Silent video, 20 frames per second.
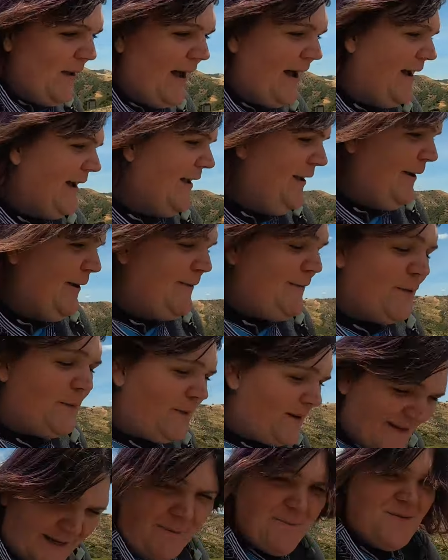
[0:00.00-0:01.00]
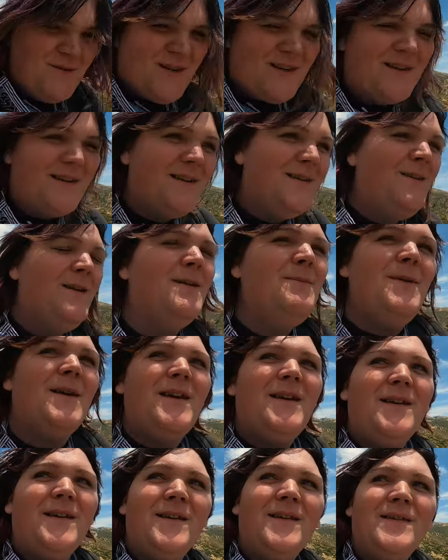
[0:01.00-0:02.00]
I'm back for redemption
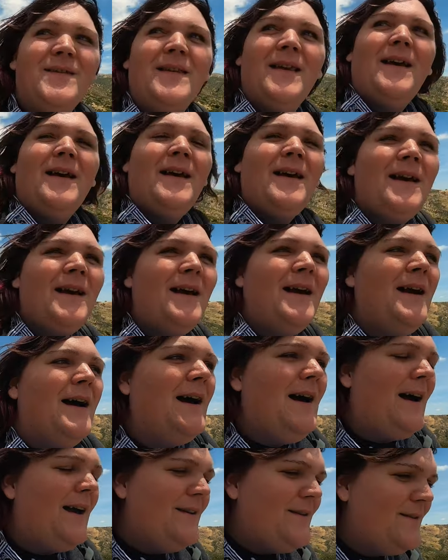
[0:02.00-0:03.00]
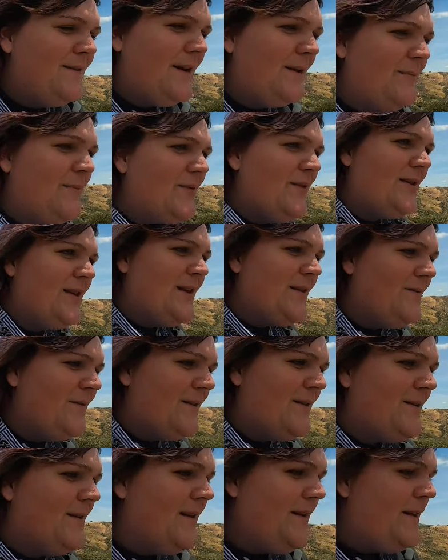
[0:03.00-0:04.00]
because I do not believe
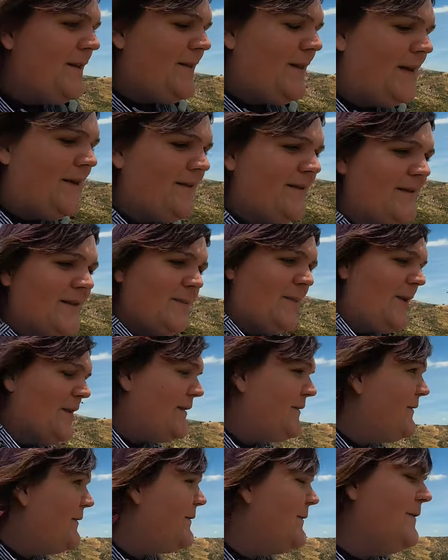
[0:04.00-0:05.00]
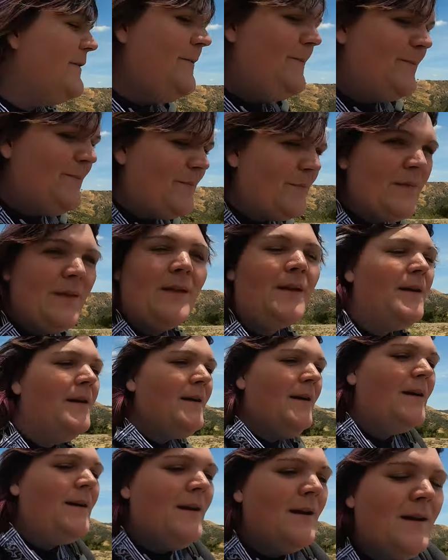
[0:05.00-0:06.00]
in letting things get the better of you.
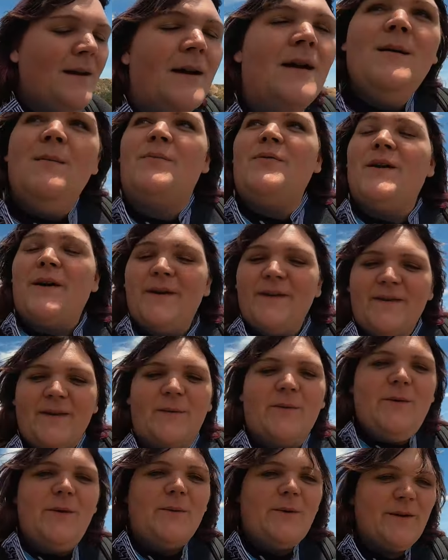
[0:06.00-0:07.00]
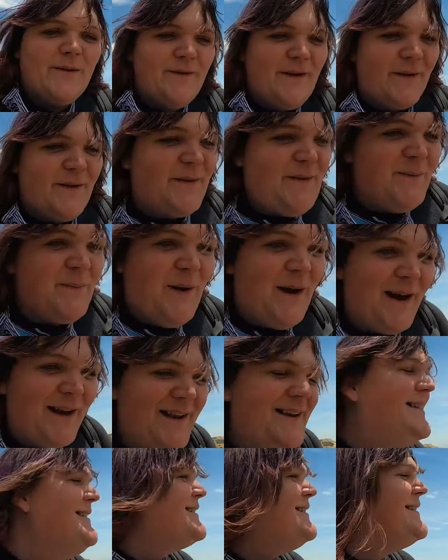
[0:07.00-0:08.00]
Plus, I really want to fly this spot.
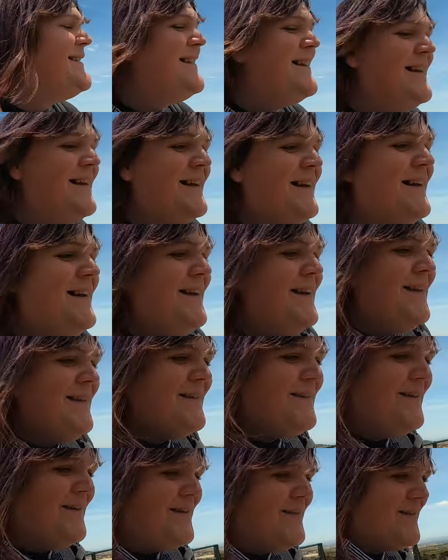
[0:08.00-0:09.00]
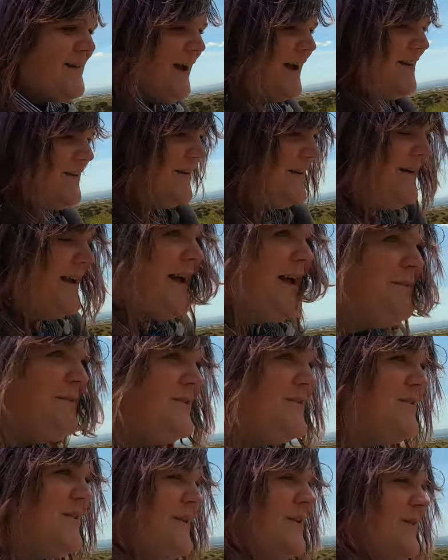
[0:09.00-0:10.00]
So Skylar and I,
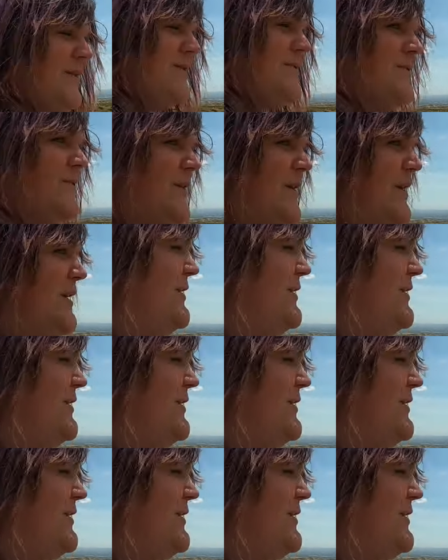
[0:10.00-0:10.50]
we drove